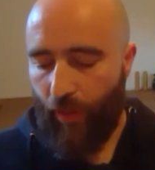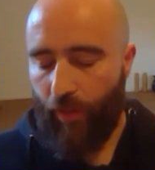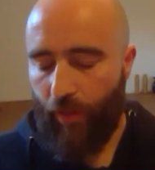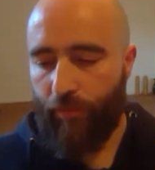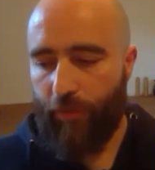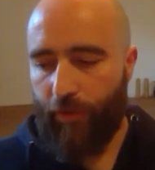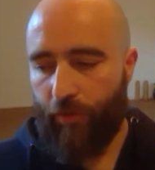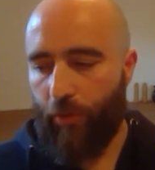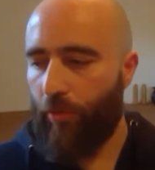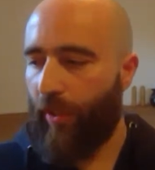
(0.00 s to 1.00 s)

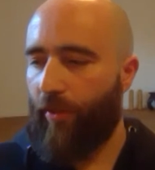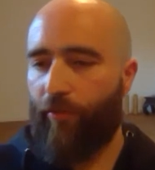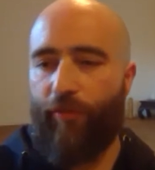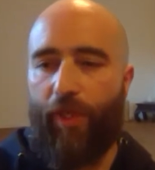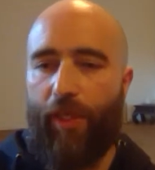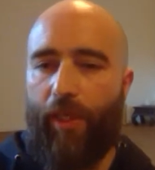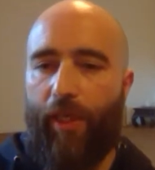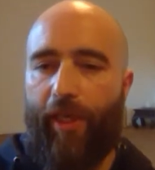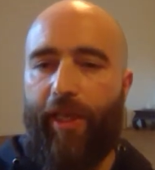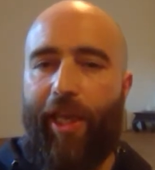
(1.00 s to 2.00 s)
to kind of
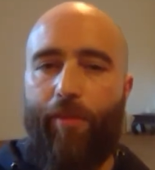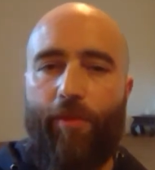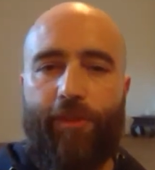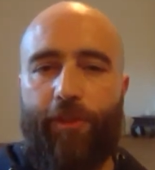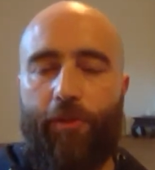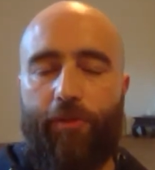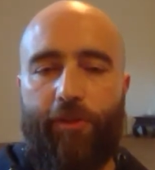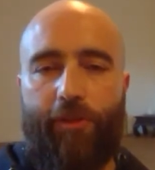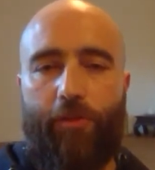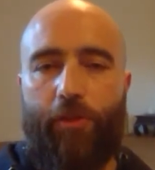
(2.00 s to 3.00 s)
enable the
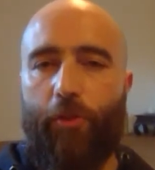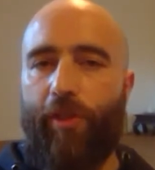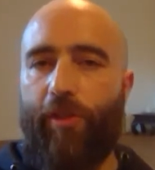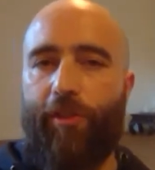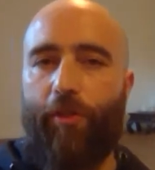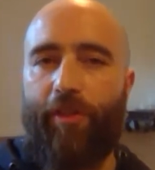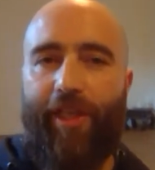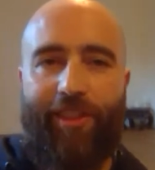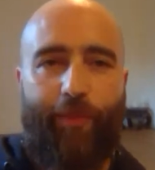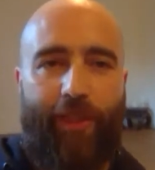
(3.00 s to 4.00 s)
students to drill
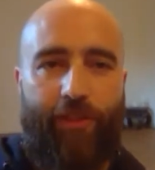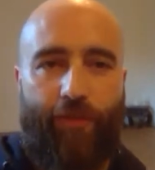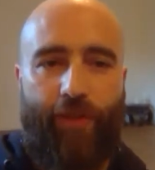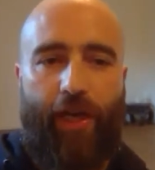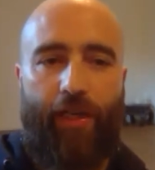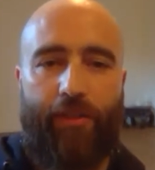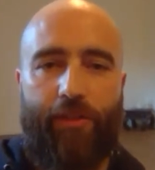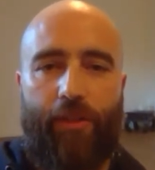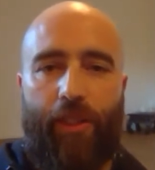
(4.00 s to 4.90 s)
certain aspects of the art.